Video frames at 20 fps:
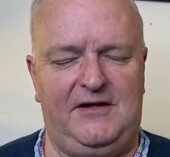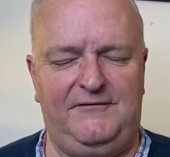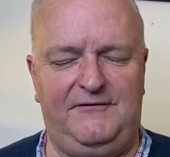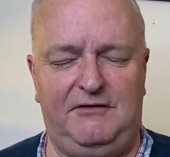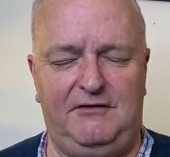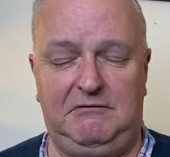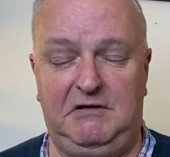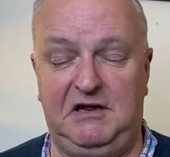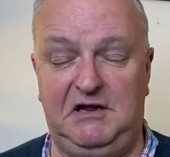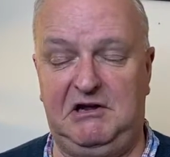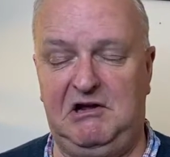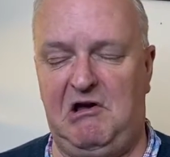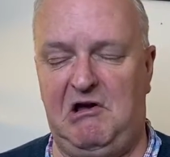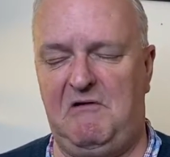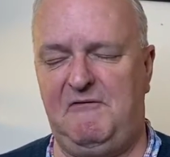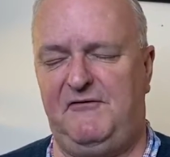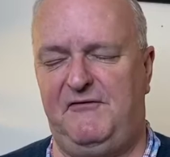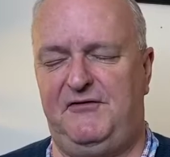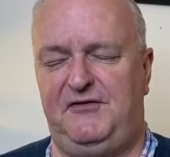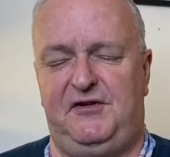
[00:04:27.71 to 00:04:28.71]
I feel really
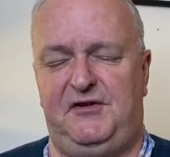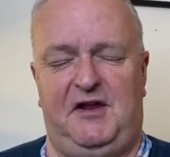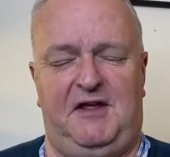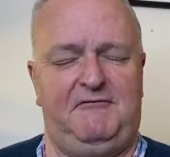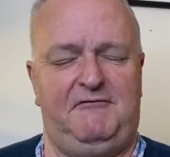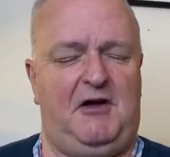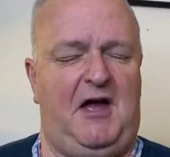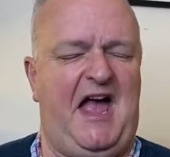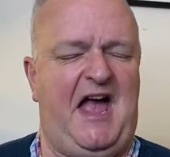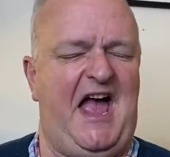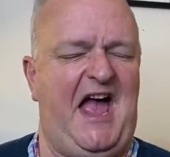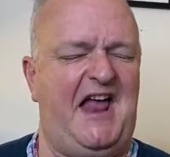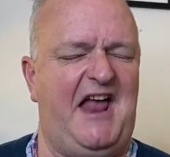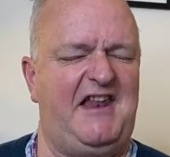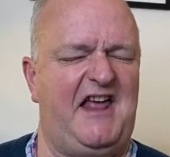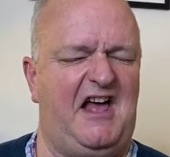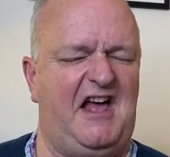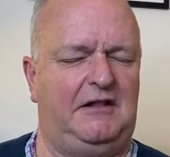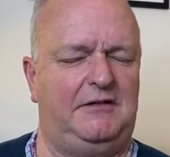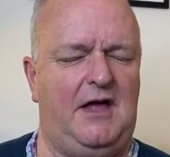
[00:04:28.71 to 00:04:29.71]
confident. I've got a head
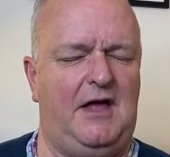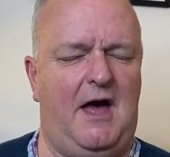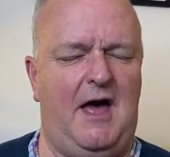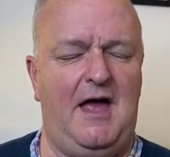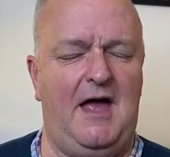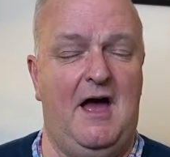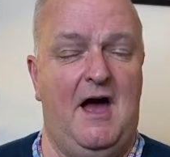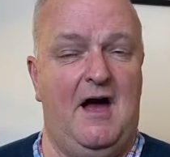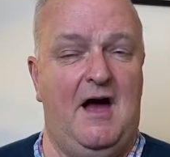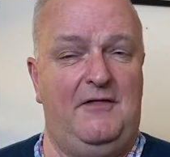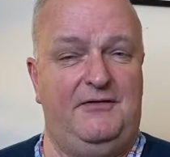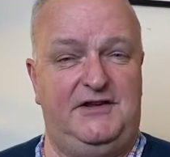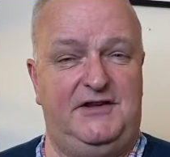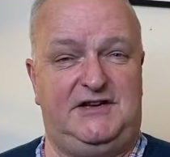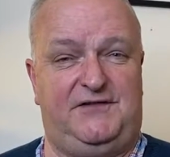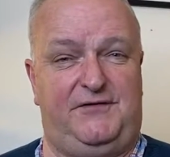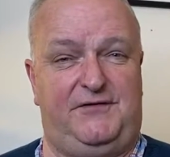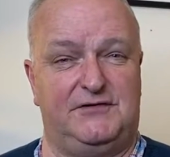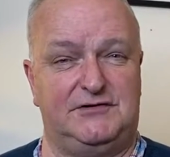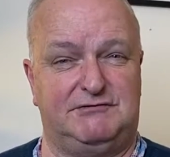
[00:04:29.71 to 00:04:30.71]
held high.
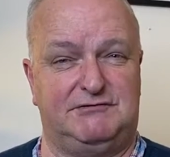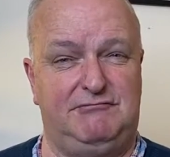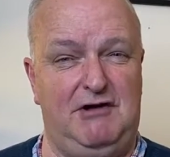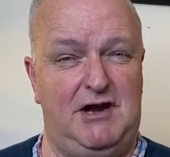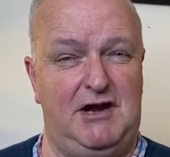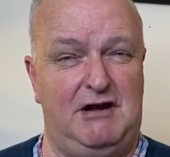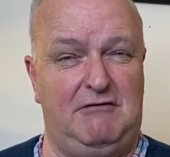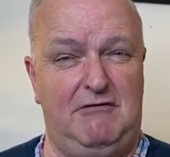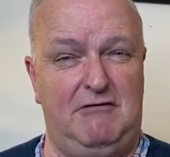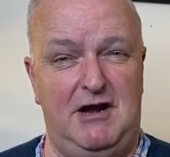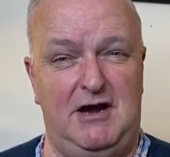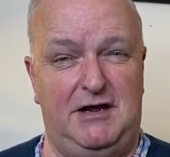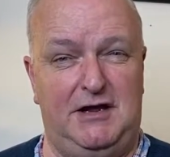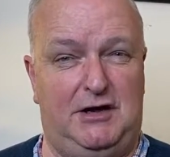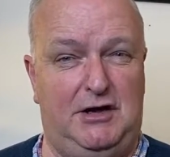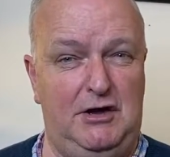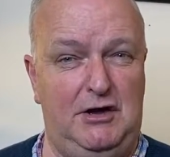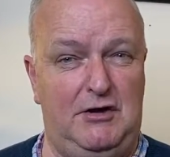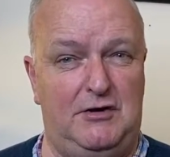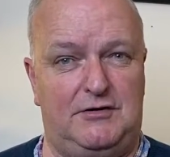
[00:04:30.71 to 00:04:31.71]
This feels really, really
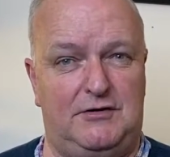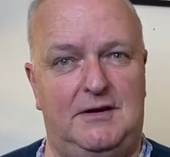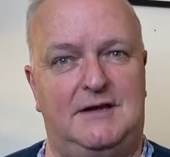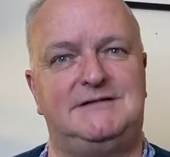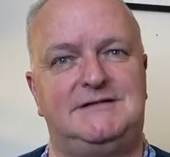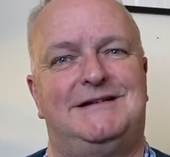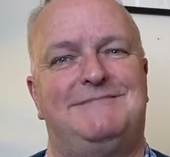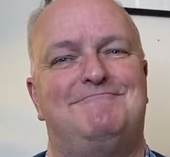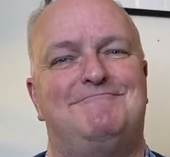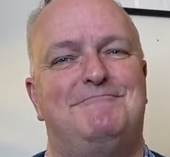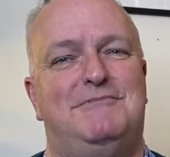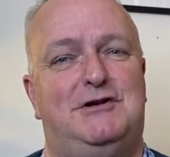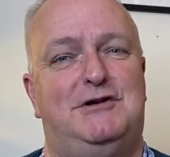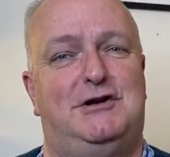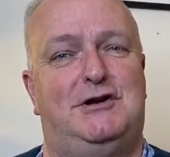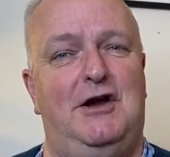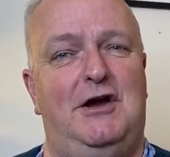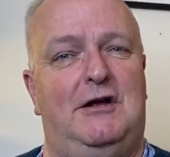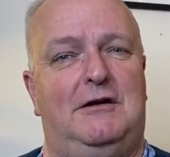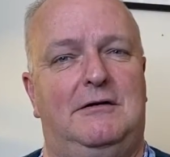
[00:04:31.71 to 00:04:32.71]
good. And I say,
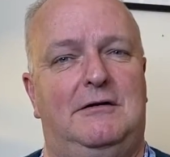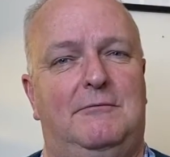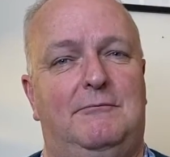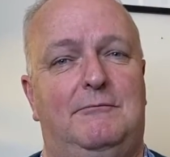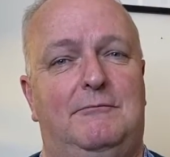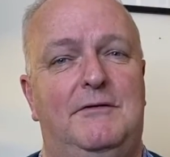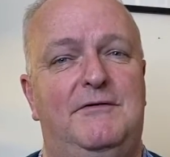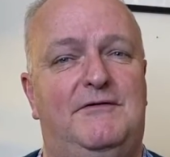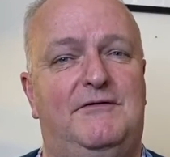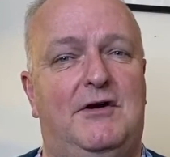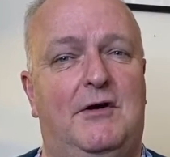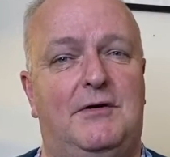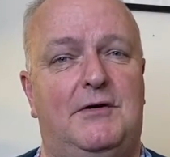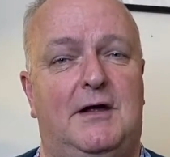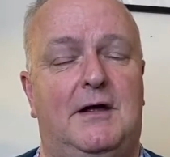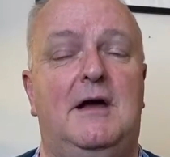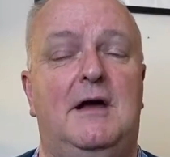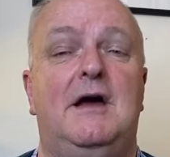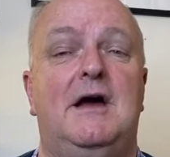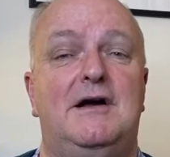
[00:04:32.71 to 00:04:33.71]
good, we've got
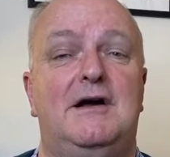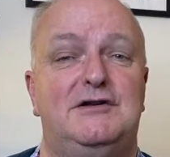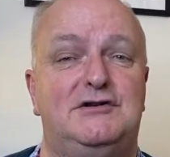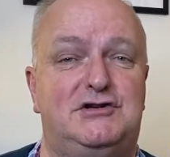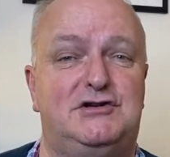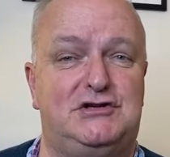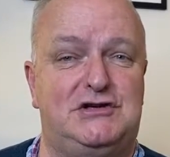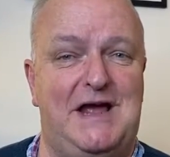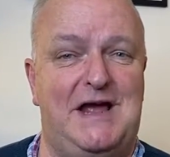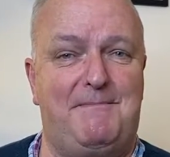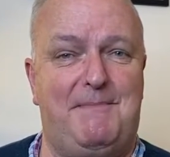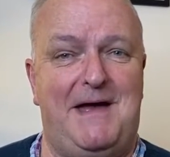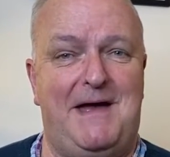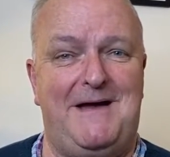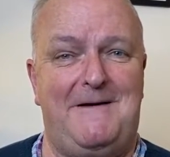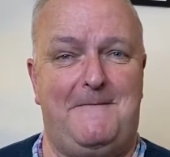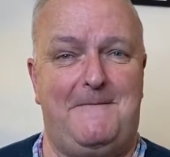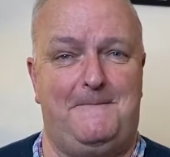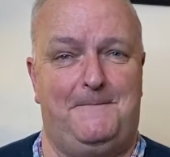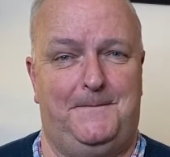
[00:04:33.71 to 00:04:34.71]
it. Step
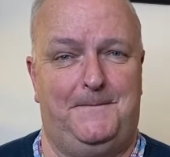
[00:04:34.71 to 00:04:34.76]
out.